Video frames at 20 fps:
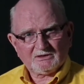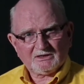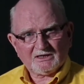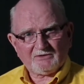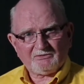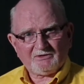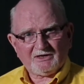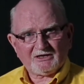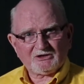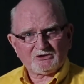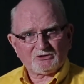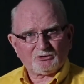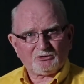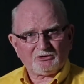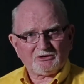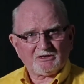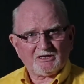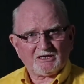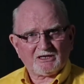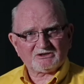And then
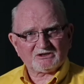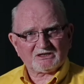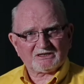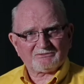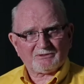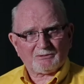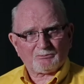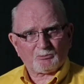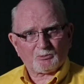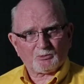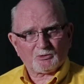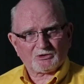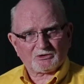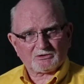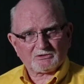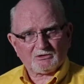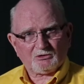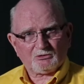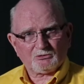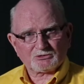Doreen to give up
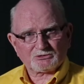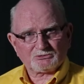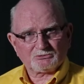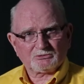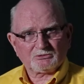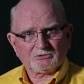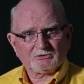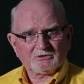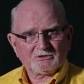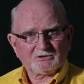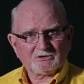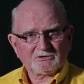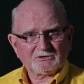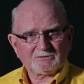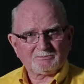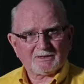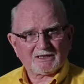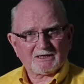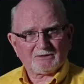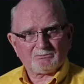work also
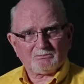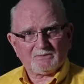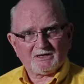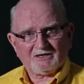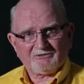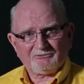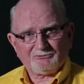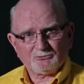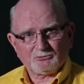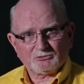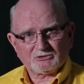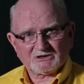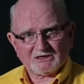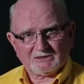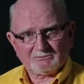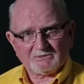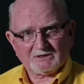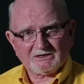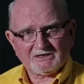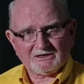to become my
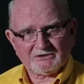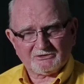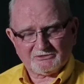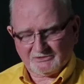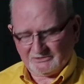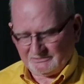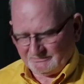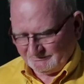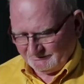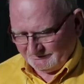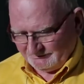full-time carer.